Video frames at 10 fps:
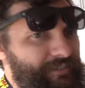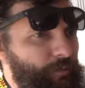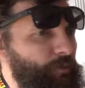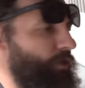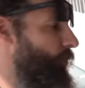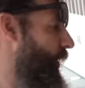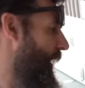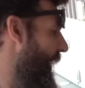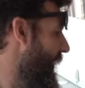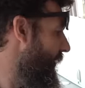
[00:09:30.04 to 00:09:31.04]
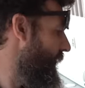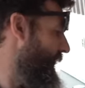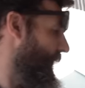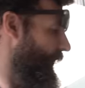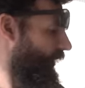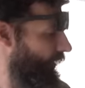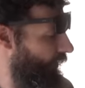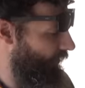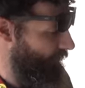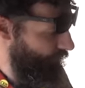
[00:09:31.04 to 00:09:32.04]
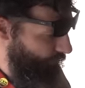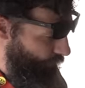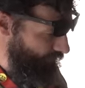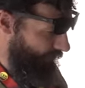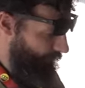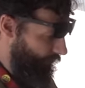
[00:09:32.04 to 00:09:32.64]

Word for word: similar to the one I have, different colors. It's more set up